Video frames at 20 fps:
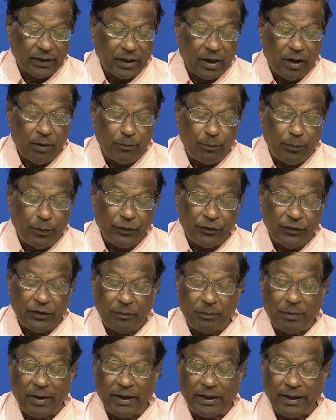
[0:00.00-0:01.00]

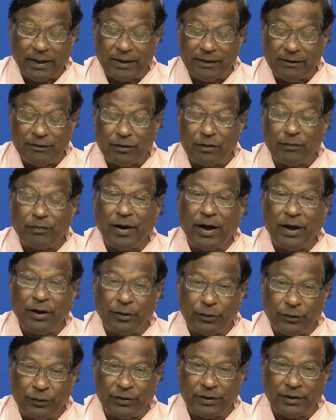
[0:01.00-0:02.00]
composite particles of
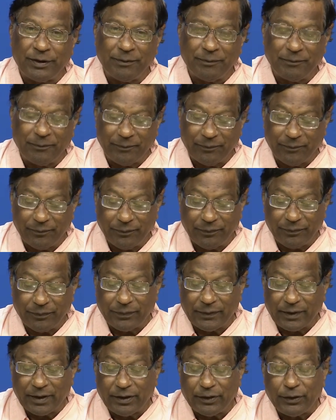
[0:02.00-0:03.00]
hydrogen
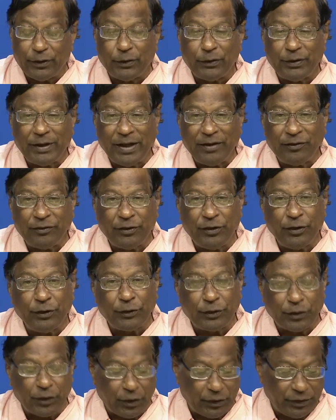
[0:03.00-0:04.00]
known as
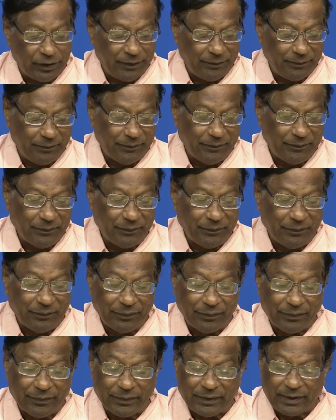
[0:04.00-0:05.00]
deuteron
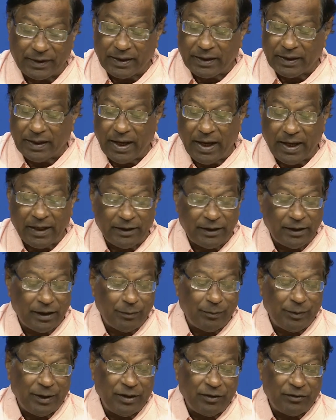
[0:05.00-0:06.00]
and
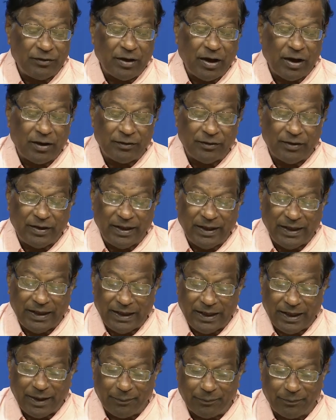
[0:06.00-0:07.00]
doubly charged
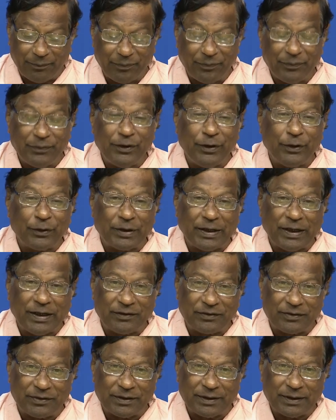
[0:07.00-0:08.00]
helium
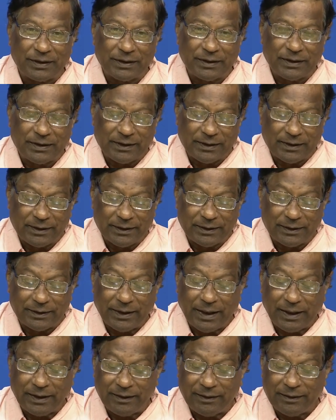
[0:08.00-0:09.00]
nucleus,
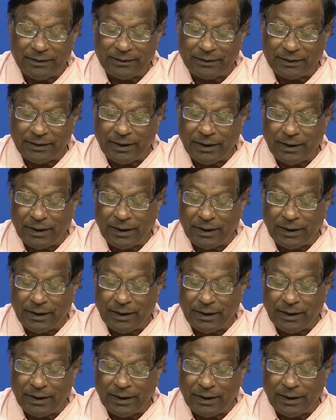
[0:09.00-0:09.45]
that is